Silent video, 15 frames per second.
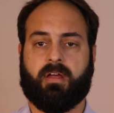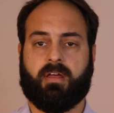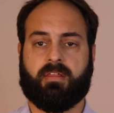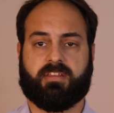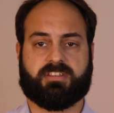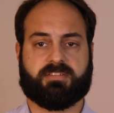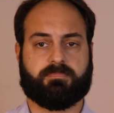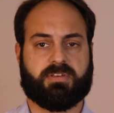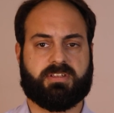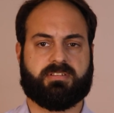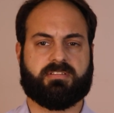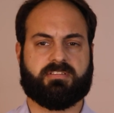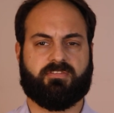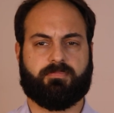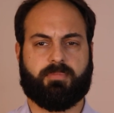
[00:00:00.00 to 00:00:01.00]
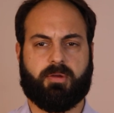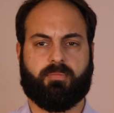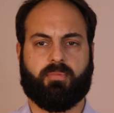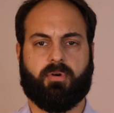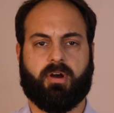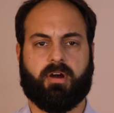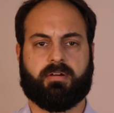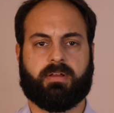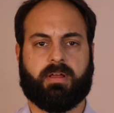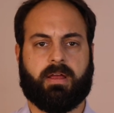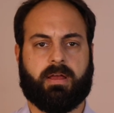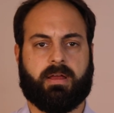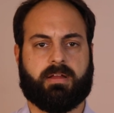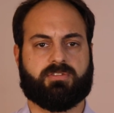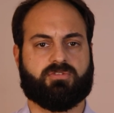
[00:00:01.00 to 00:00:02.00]
These pieces of paper are,
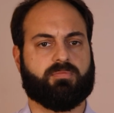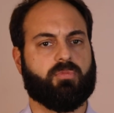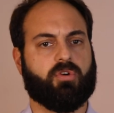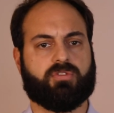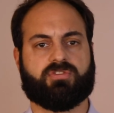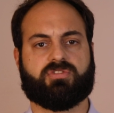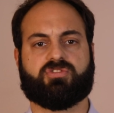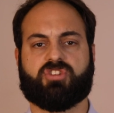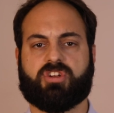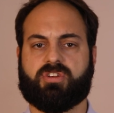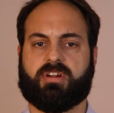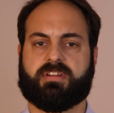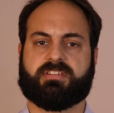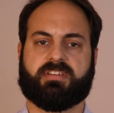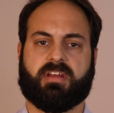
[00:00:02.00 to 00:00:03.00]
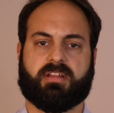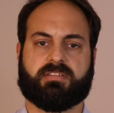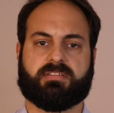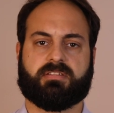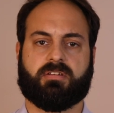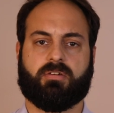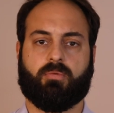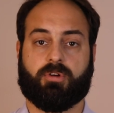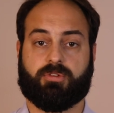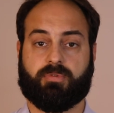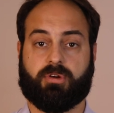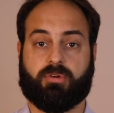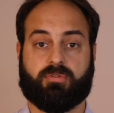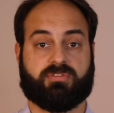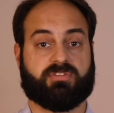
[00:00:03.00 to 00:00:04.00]
in the most general sense, what we
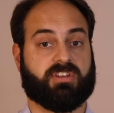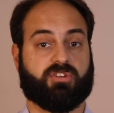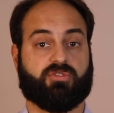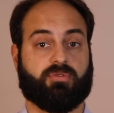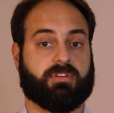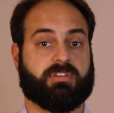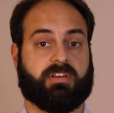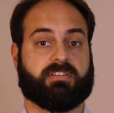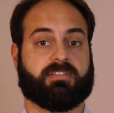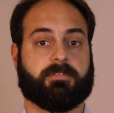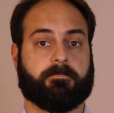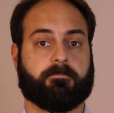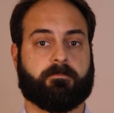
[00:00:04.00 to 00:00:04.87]
call securities.